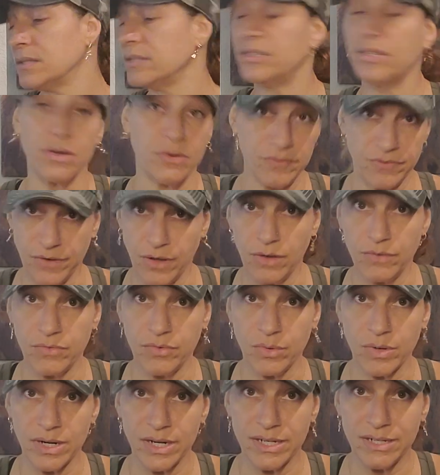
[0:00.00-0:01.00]
Don't fall
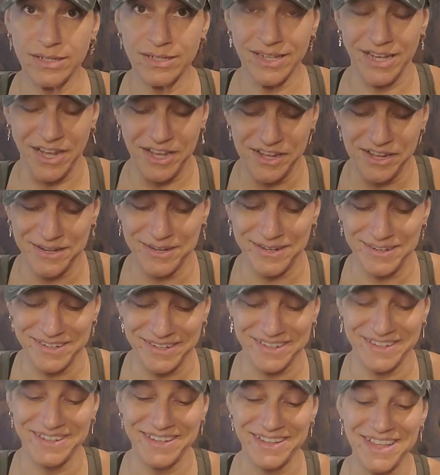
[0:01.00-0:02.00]
for it.
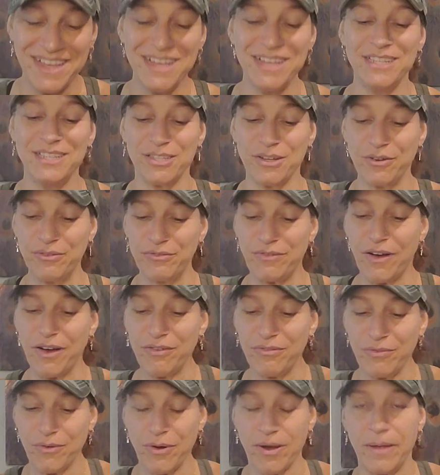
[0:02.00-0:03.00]
Don't fall
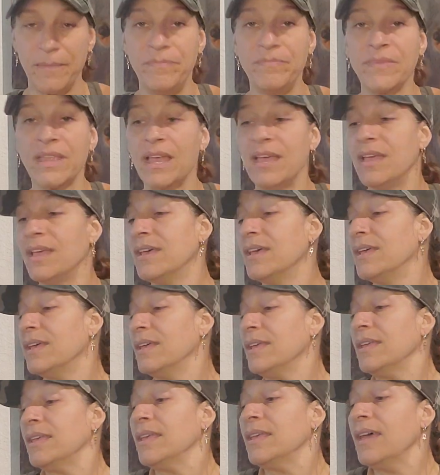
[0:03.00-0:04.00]
for it.
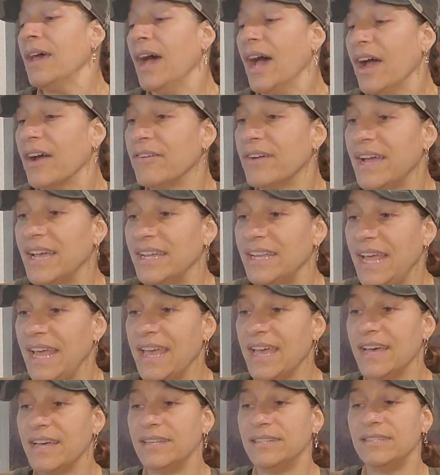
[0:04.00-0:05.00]
All right.
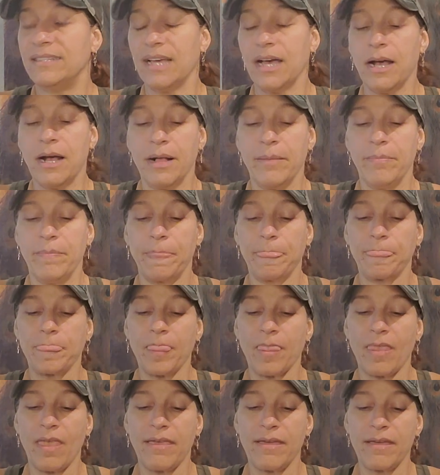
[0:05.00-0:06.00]
And
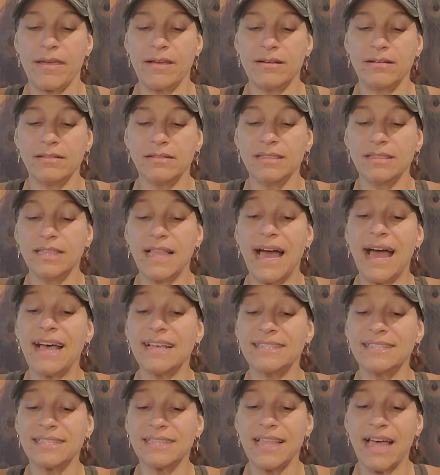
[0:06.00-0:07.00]

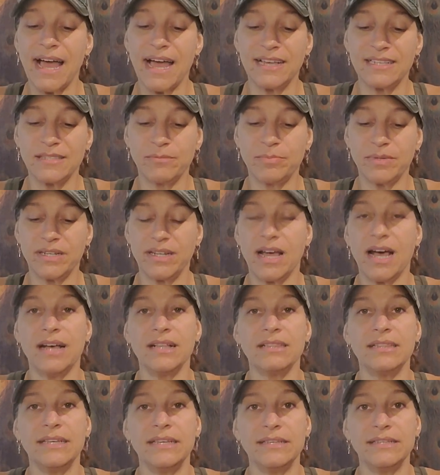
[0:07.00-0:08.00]
last but
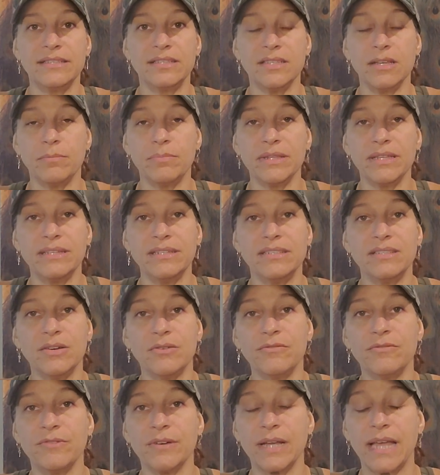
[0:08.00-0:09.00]
not least, please
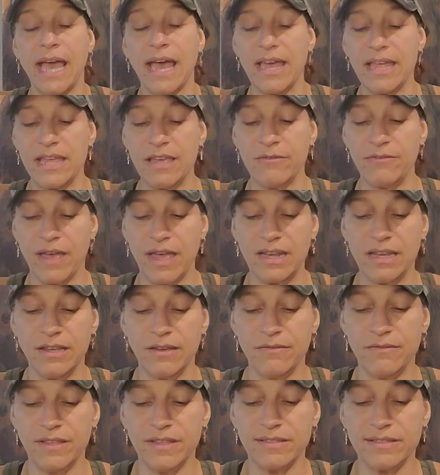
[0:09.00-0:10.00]
don't forget, if any
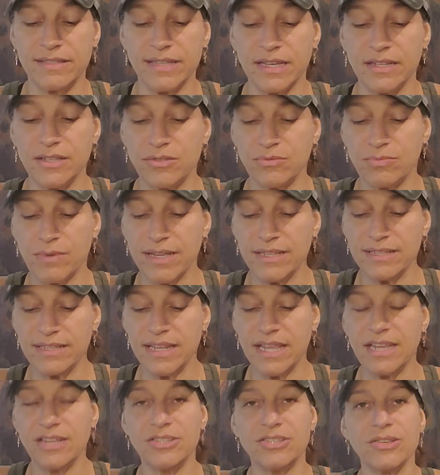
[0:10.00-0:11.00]
of this does
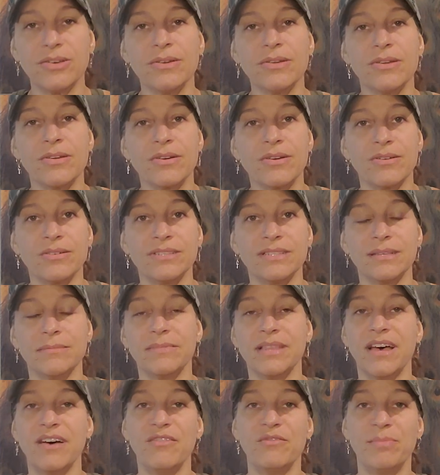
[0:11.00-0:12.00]
resonate, show your girl some
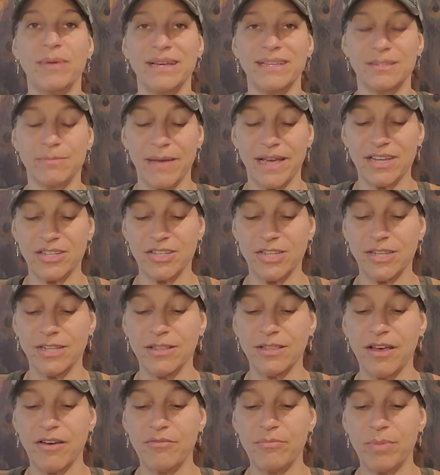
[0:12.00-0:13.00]
love by smashing the
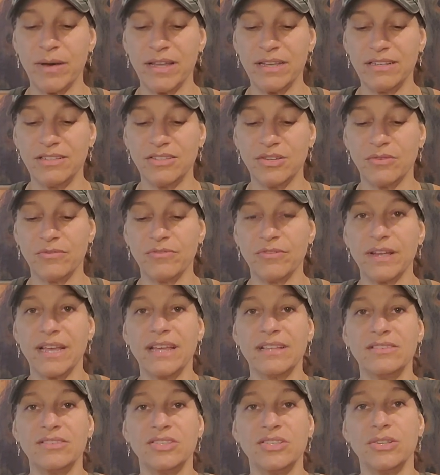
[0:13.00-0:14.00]
love button. Don't
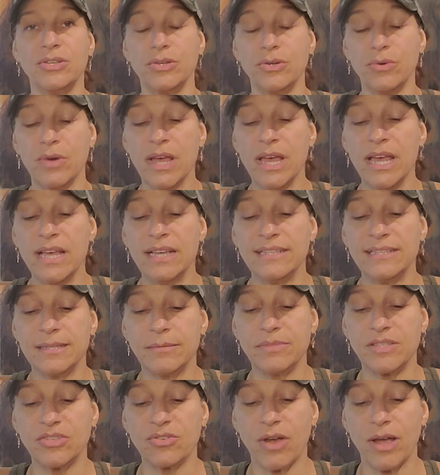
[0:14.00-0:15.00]
forget to
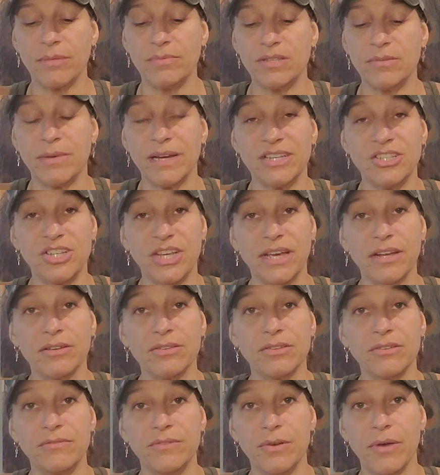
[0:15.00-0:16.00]
subscribe to my
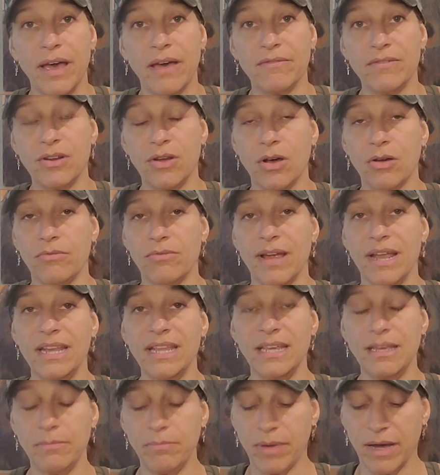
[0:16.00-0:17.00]
channel if you haven't
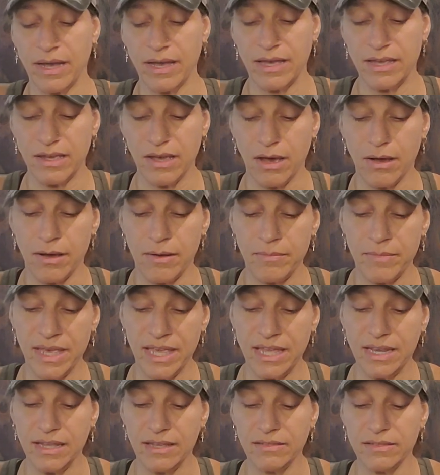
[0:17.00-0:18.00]
already by
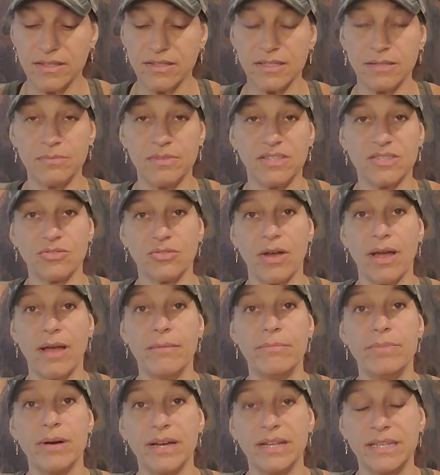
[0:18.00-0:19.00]
hitting the
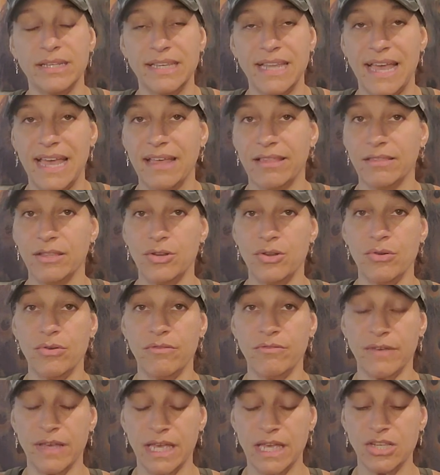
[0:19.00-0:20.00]
subscribe button and the
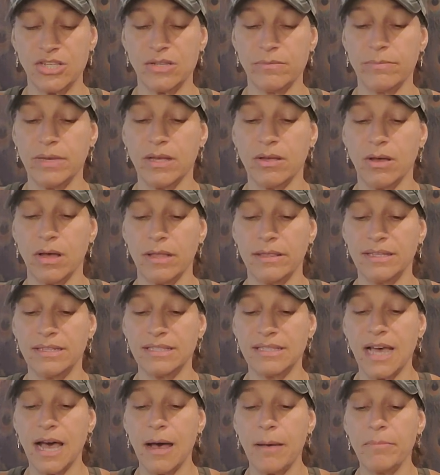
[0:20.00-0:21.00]
notification bell on the
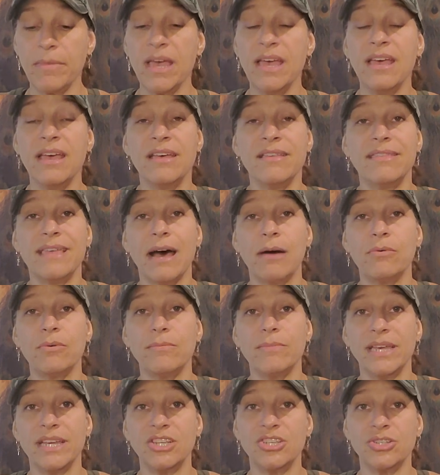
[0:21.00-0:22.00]
top. That will
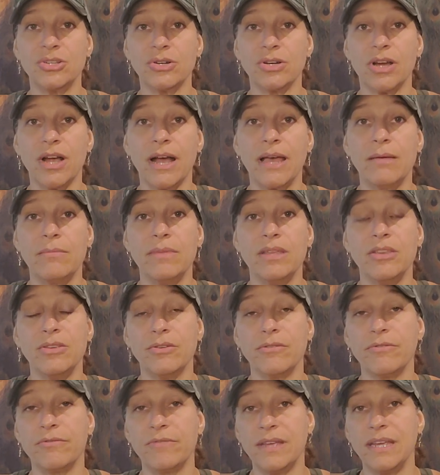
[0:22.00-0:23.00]
make sure I am in
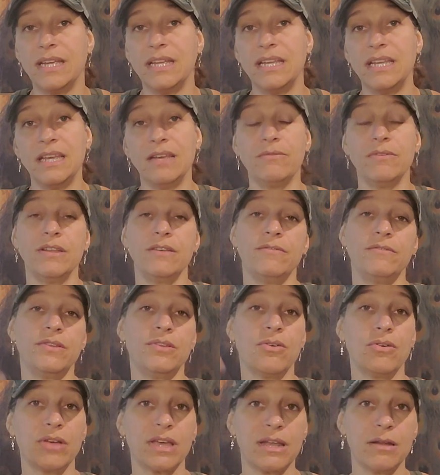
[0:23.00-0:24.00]
your feed, even if you
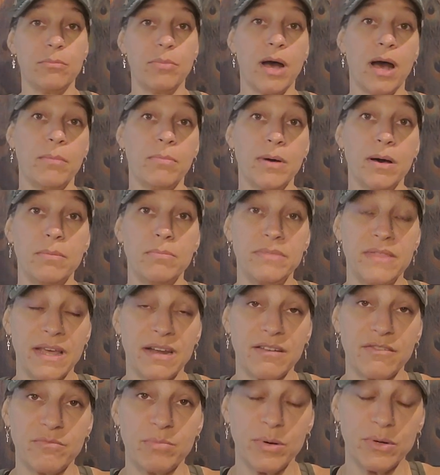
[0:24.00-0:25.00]
don't get a pop-up that
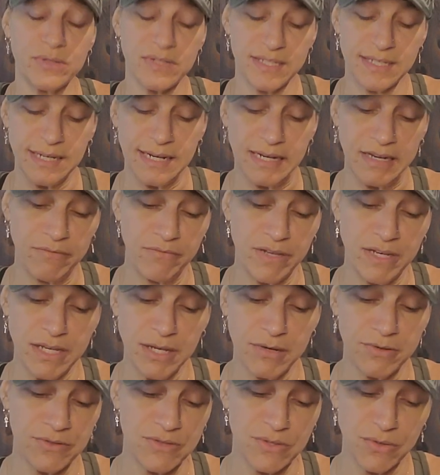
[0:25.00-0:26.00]
I've posted any
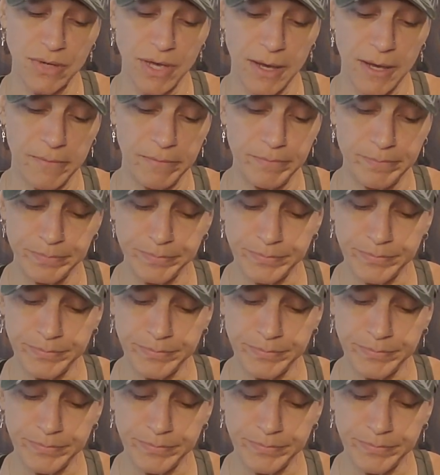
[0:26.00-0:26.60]
videos, okay?